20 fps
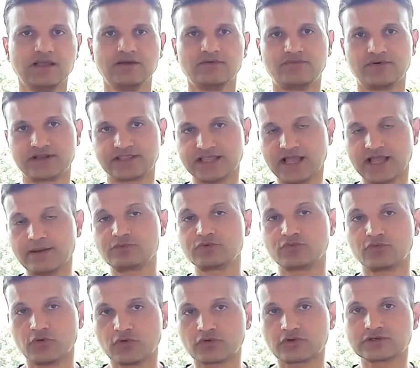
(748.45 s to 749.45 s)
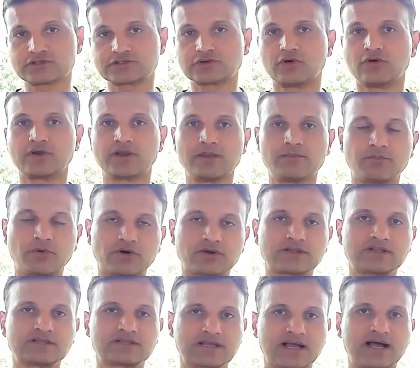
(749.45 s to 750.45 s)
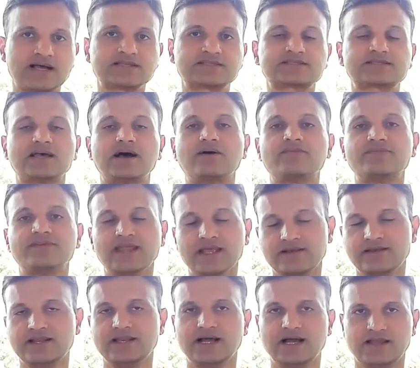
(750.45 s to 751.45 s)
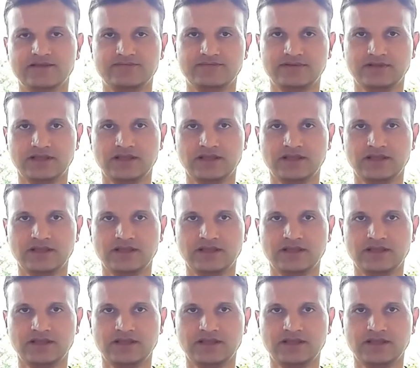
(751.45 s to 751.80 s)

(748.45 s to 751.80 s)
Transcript: for them to focus on important tasks of daily life.